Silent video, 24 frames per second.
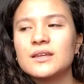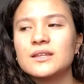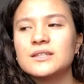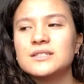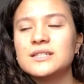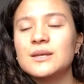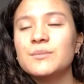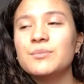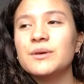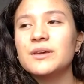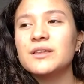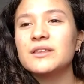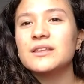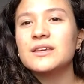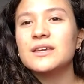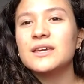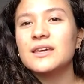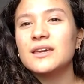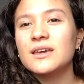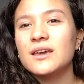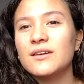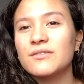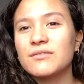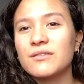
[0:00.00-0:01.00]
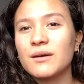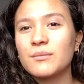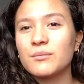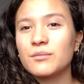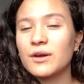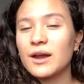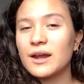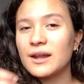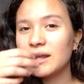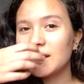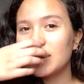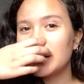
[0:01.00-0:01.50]
Typically, if I'm
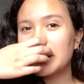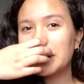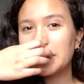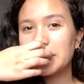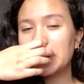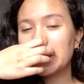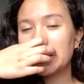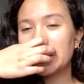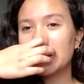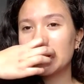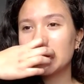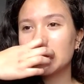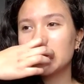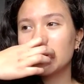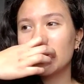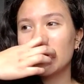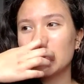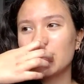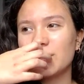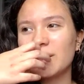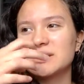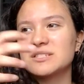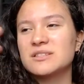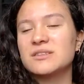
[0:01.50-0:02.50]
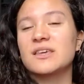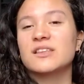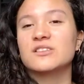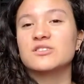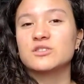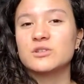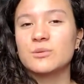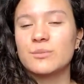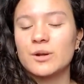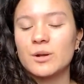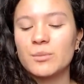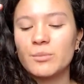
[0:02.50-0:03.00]
writing, going back to the
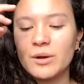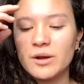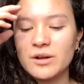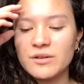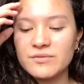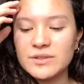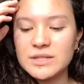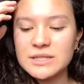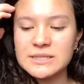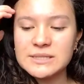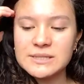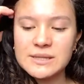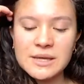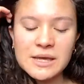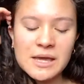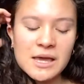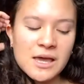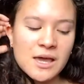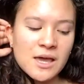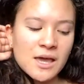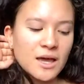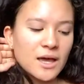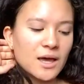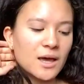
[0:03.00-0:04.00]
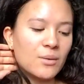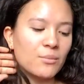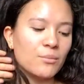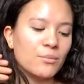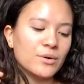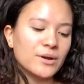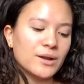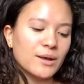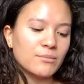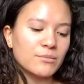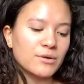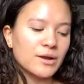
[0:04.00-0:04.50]
instrumental part of this,
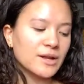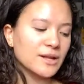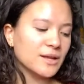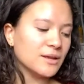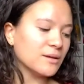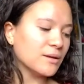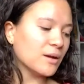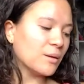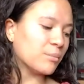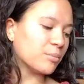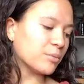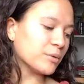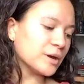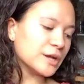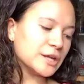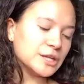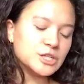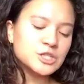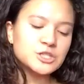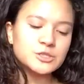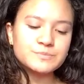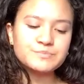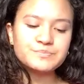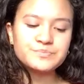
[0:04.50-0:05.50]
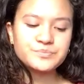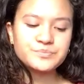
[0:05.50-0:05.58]
when I'm writing a bridge,